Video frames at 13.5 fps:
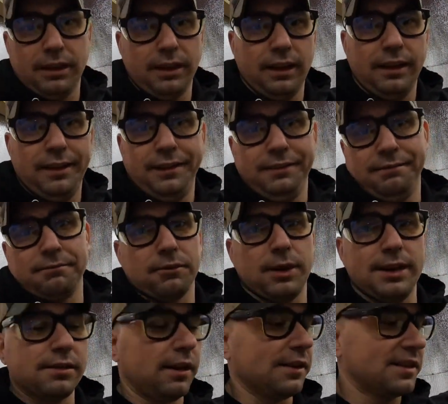He
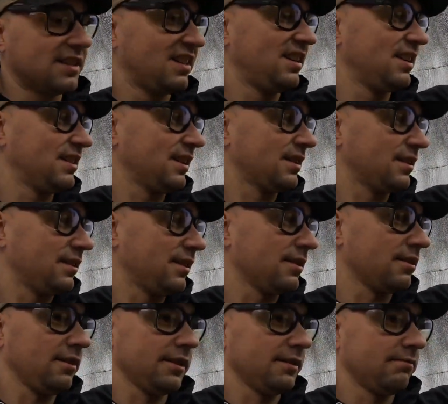reads all the statistics and does
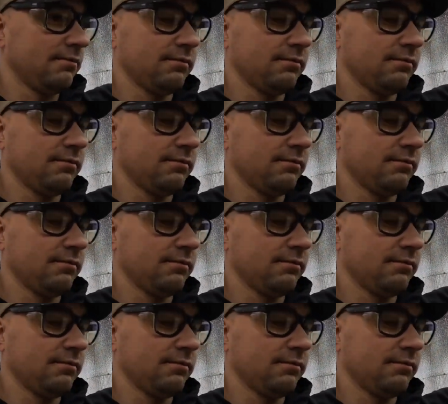all the,